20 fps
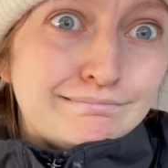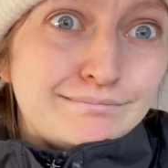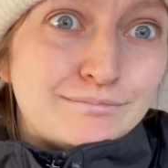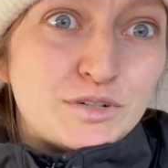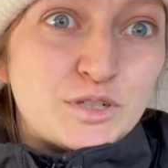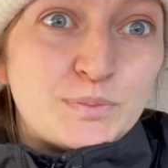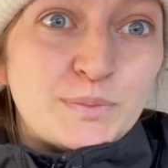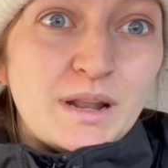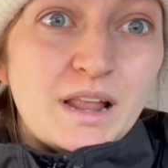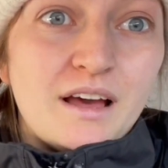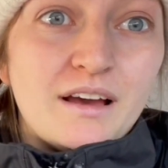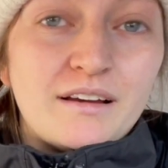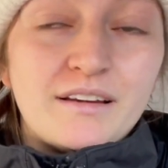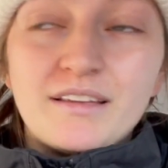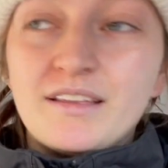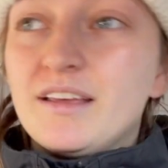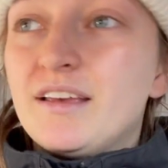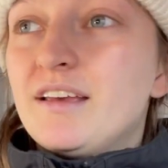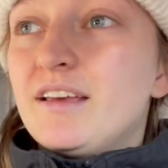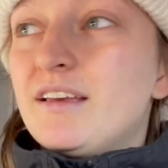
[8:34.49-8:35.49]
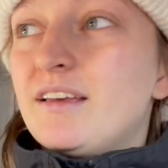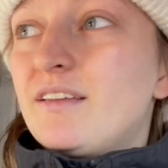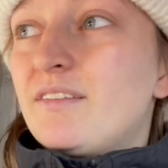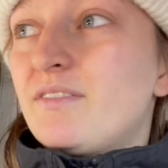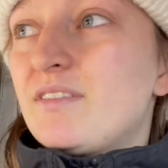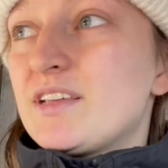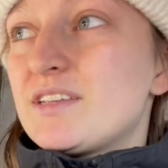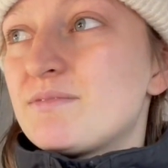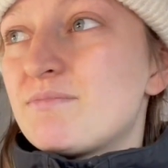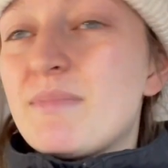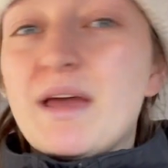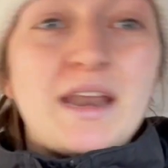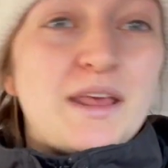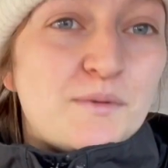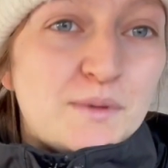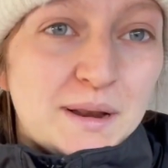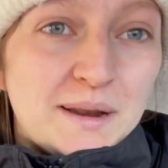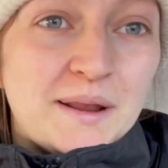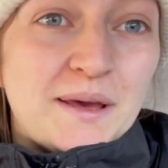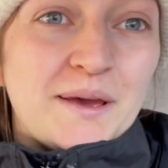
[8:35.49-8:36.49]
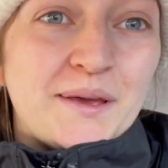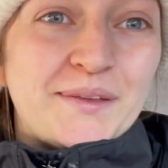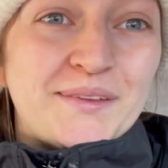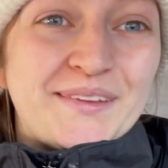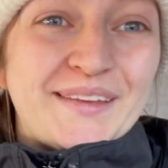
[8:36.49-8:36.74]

Wish me luck. There's many windows.